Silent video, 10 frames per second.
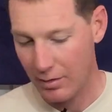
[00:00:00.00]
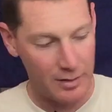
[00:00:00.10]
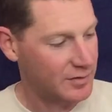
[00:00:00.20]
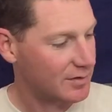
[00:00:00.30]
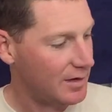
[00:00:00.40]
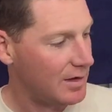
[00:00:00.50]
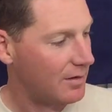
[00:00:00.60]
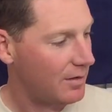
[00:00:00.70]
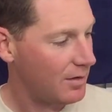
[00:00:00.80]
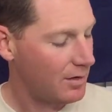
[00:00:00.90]
Obviously,
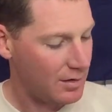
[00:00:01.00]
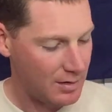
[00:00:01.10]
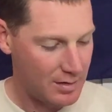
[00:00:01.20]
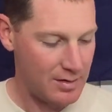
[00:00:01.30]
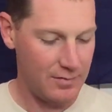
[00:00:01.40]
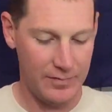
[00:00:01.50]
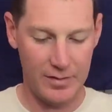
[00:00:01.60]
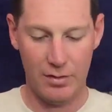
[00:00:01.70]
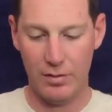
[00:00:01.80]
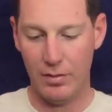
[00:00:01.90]

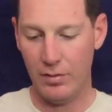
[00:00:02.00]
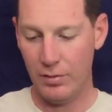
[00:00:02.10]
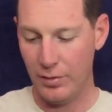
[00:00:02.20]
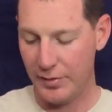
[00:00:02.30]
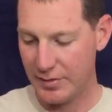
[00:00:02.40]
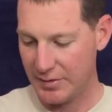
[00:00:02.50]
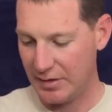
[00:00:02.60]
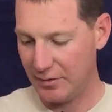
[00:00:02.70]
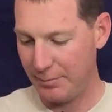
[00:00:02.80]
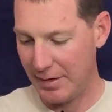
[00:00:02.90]
all the
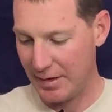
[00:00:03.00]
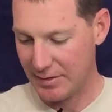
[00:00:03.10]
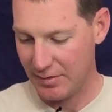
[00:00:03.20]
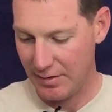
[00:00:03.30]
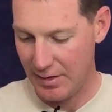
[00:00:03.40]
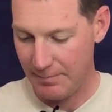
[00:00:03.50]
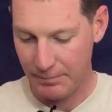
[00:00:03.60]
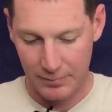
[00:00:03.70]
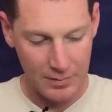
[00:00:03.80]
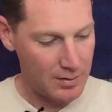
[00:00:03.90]
distinctive parts are there.
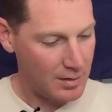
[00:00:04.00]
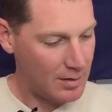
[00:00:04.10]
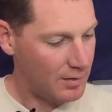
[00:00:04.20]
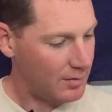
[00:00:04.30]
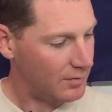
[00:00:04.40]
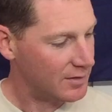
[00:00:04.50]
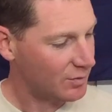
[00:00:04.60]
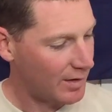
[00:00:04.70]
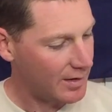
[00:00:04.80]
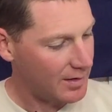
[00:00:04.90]
This
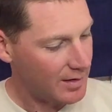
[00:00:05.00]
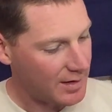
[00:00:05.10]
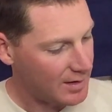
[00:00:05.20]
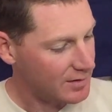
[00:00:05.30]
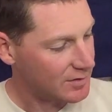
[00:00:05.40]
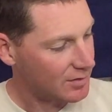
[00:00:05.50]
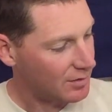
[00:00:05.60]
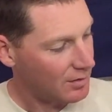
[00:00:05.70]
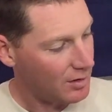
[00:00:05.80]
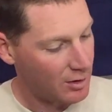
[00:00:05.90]
one has
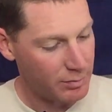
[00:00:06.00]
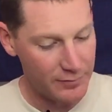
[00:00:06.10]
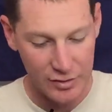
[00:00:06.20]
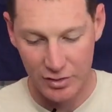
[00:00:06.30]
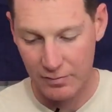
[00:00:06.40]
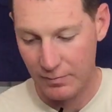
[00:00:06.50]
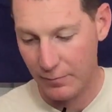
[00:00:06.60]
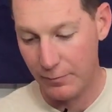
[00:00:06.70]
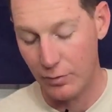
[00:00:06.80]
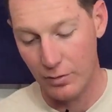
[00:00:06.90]
no provision
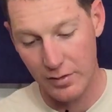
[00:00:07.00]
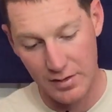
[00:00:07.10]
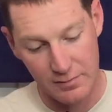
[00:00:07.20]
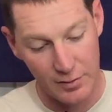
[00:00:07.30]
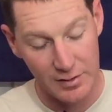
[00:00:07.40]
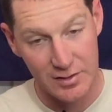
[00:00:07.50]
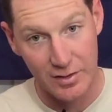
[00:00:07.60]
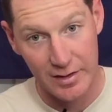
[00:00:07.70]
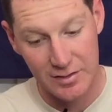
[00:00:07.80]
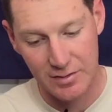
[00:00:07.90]
for the volley
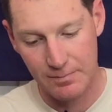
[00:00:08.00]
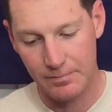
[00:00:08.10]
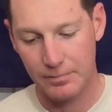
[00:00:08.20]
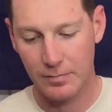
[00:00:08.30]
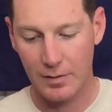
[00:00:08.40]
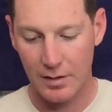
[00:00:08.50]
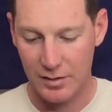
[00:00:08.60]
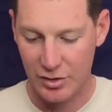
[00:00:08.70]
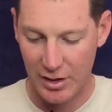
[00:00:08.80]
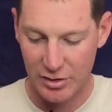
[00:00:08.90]
sights.
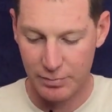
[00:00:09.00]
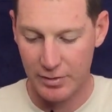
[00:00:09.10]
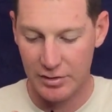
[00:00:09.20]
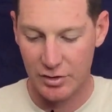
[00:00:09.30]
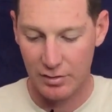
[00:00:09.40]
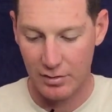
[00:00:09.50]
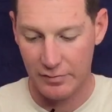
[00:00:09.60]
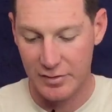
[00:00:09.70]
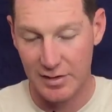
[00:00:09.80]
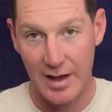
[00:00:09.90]
Charger bridge
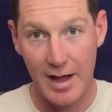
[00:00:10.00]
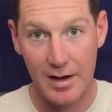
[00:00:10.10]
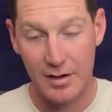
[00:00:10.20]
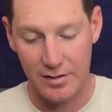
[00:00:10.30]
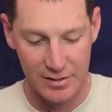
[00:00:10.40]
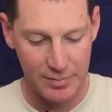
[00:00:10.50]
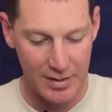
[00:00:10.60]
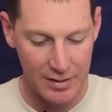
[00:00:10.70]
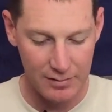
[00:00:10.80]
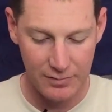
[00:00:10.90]
obviously added as
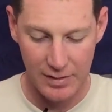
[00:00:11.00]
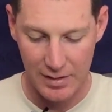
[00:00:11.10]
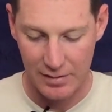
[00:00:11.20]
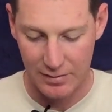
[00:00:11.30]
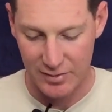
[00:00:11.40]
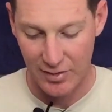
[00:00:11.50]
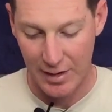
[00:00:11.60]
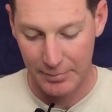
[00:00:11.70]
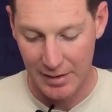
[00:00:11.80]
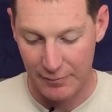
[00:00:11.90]
part of the
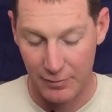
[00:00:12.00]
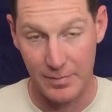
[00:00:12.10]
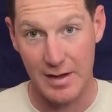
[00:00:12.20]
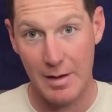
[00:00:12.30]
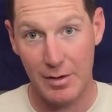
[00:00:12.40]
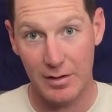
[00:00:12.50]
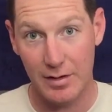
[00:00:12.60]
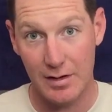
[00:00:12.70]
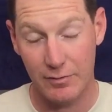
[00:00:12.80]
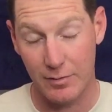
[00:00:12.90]
design update from the
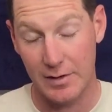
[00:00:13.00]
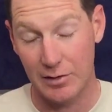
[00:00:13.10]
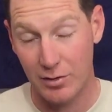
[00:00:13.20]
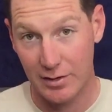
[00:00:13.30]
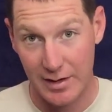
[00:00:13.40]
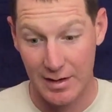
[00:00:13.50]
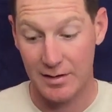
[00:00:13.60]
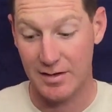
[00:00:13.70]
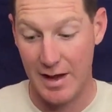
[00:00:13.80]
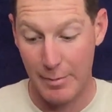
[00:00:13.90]
MLE, from the long
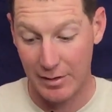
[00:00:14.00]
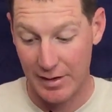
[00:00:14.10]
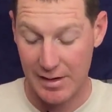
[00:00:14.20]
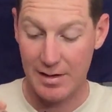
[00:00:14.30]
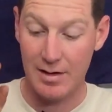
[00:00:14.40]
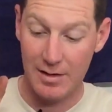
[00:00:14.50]
lead to the MLE,